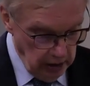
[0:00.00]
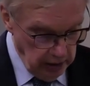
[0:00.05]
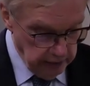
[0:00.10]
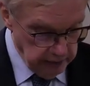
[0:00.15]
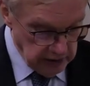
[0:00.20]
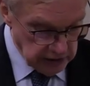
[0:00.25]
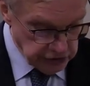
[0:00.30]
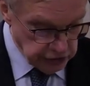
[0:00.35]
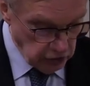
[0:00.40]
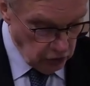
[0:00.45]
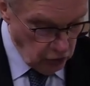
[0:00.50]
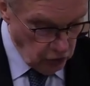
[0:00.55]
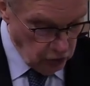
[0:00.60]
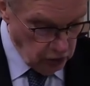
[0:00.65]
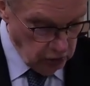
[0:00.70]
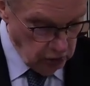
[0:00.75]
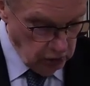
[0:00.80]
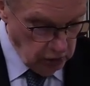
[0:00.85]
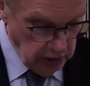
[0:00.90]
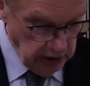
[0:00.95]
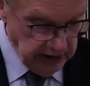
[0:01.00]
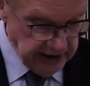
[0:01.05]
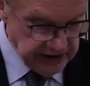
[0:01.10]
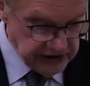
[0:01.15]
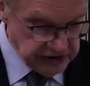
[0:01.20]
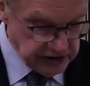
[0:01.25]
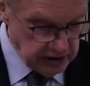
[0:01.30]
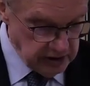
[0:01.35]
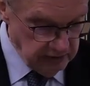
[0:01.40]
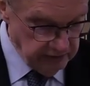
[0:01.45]
And there's a long
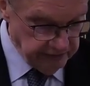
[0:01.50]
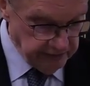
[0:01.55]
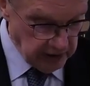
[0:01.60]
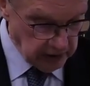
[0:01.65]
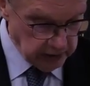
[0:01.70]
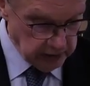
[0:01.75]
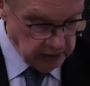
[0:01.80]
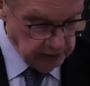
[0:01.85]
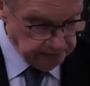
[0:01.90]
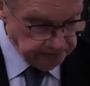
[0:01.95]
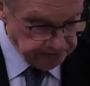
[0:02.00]
list, in fact.